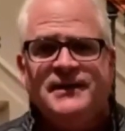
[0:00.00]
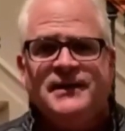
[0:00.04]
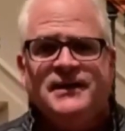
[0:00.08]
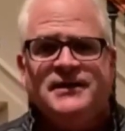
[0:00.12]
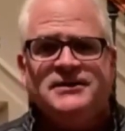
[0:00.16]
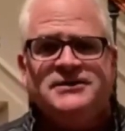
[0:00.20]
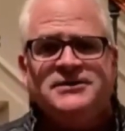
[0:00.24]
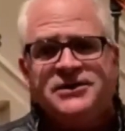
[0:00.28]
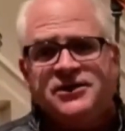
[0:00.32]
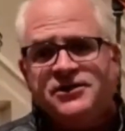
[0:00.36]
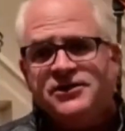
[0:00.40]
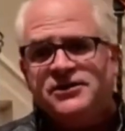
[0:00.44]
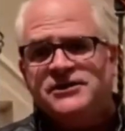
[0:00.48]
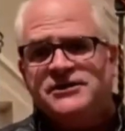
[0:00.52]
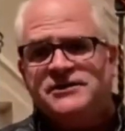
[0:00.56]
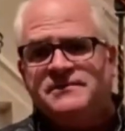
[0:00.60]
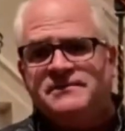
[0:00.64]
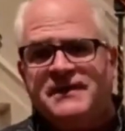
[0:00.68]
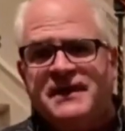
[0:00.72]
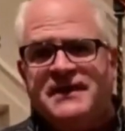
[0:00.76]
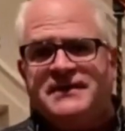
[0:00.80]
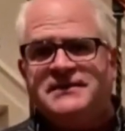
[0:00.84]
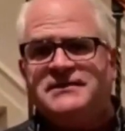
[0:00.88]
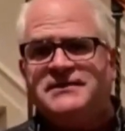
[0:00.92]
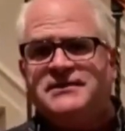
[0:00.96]
a series of
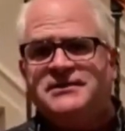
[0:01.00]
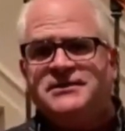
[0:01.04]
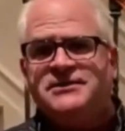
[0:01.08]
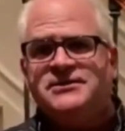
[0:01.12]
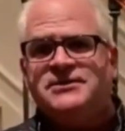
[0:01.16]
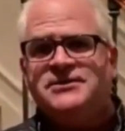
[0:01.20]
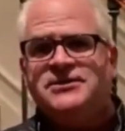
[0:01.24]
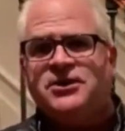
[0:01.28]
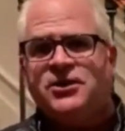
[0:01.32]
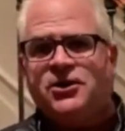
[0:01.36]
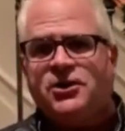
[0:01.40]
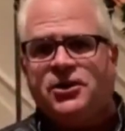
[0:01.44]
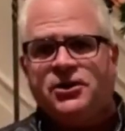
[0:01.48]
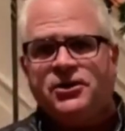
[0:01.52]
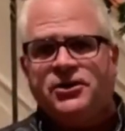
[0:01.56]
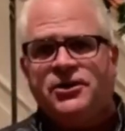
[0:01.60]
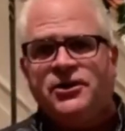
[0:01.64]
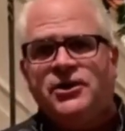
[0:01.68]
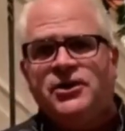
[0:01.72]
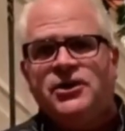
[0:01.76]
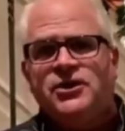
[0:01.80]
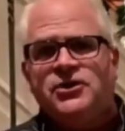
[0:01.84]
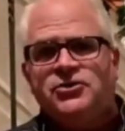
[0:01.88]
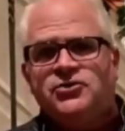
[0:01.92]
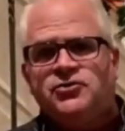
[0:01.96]
messages called
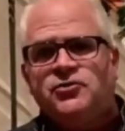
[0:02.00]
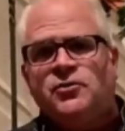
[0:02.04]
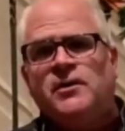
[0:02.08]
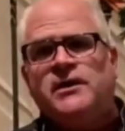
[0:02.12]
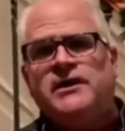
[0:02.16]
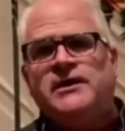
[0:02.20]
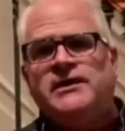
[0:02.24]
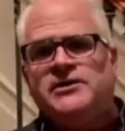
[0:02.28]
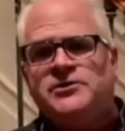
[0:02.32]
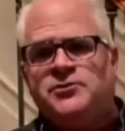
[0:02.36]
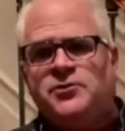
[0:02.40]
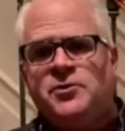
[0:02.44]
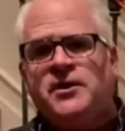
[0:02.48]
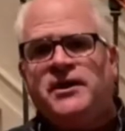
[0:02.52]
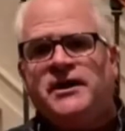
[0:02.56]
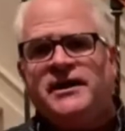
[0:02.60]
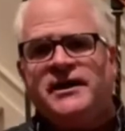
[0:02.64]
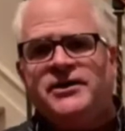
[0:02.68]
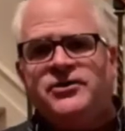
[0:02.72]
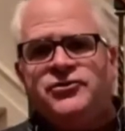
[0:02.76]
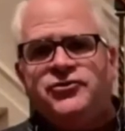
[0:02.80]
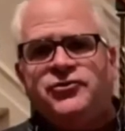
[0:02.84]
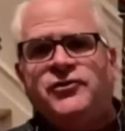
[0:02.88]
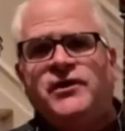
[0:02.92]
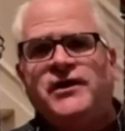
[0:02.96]

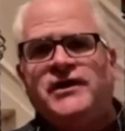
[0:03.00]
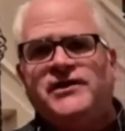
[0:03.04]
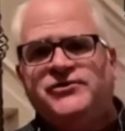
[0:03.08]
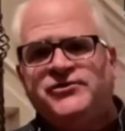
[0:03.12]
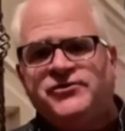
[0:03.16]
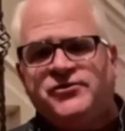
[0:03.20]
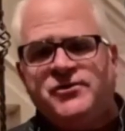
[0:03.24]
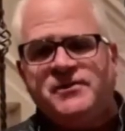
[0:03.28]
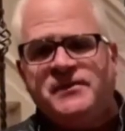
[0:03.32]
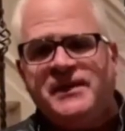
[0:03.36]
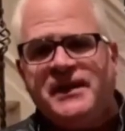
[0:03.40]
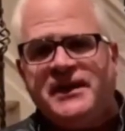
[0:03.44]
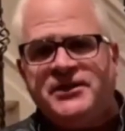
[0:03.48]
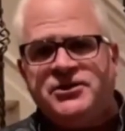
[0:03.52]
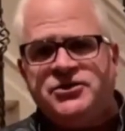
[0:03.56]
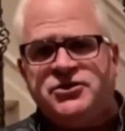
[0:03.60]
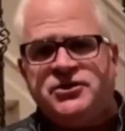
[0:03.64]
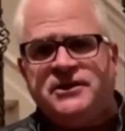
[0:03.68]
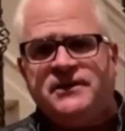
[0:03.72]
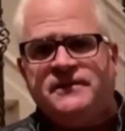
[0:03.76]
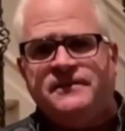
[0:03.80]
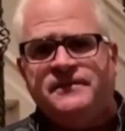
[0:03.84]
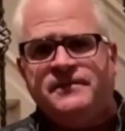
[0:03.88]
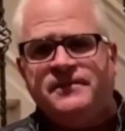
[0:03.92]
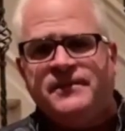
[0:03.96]
2020
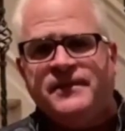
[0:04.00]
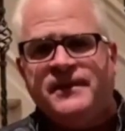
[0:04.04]
Transformation.